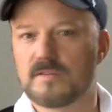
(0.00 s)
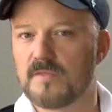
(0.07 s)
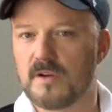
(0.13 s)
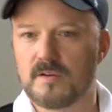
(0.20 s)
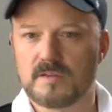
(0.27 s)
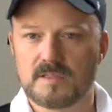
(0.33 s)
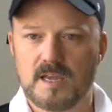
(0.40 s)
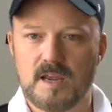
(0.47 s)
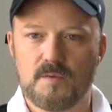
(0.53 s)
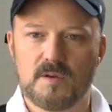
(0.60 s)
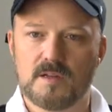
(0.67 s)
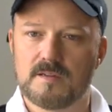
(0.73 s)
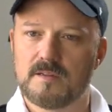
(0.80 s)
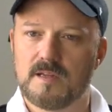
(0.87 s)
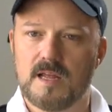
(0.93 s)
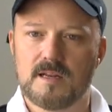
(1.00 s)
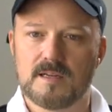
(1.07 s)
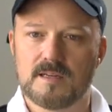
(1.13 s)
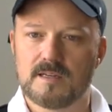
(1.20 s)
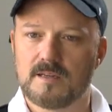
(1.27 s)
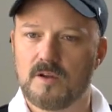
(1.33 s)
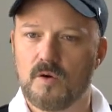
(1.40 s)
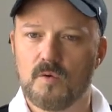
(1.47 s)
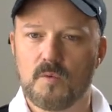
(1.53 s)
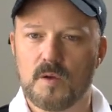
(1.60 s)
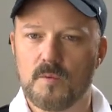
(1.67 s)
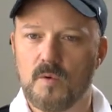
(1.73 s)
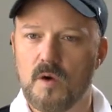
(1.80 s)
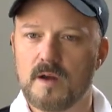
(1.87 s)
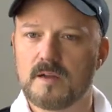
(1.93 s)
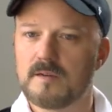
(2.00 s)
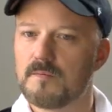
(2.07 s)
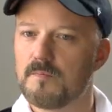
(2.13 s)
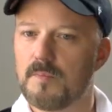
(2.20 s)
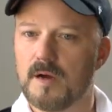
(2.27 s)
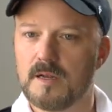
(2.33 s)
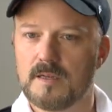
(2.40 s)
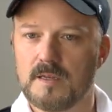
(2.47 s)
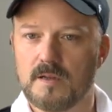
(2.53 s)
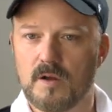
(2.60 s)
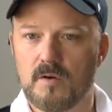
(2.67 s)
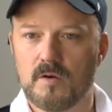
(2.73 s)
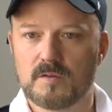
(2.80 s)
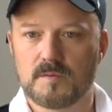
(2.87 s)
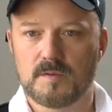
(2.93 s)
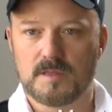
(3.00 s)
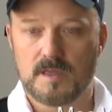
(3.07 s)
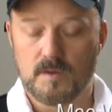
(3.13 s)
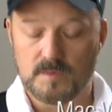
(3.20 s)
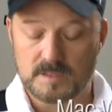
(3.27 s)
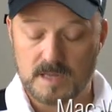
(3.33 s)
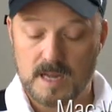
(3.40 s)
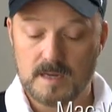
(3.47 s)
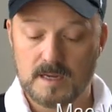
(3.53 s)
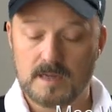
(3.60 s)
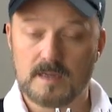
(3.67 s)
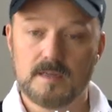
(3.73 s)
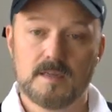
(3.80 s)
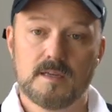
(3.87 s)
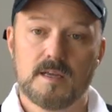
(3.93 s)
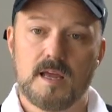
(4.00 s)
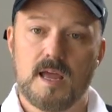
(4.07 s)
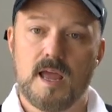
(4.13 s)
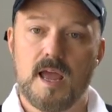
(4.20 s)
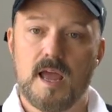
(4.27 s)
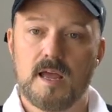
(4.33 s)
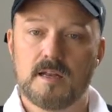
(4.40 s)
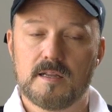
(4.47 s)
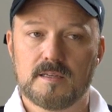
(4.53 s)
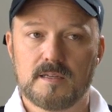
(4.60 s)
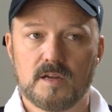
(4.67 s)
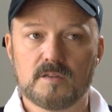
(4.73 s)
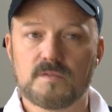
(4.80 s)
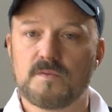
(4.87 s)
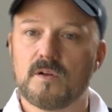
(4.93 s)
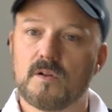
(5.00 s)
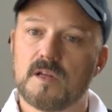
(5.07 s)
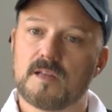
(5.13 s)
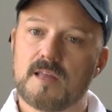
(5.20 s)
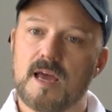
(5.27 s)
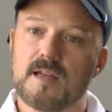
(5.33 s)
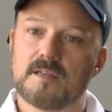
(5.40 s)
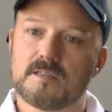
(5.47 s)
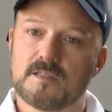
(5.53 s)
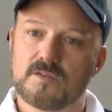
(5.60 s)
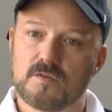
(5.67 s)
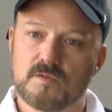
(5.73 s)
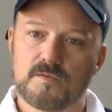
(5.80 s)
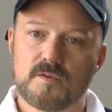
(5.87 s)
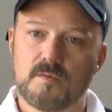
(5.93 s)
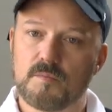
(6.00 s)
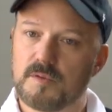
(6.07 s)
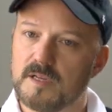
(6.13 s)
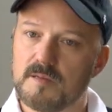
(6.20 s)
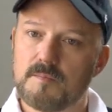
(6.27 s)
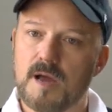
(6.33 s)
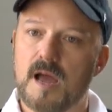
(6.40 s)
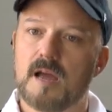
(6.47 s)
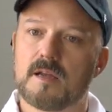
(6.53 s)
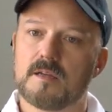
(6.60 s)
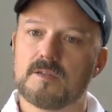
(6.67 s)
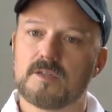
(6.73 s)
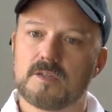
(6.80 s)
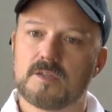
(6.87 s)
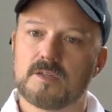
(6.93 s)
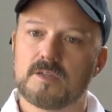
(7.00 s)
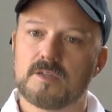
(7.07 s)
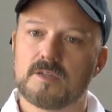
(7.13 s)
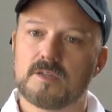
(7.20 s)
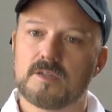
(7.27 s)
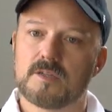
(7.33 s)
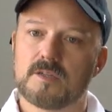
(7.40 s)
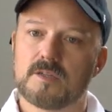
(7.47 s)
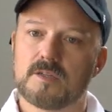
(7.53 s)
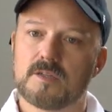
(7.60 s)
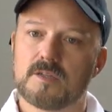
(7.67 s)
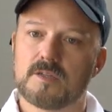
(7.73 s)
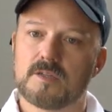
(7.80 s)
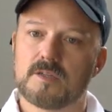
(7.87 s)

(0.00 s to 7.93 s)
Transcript: it's fair to say we didn't, the ending didn't go the way we wanted, but you know, ultimately it was an ending and it does feel like that is a sort of complete package. If by a complete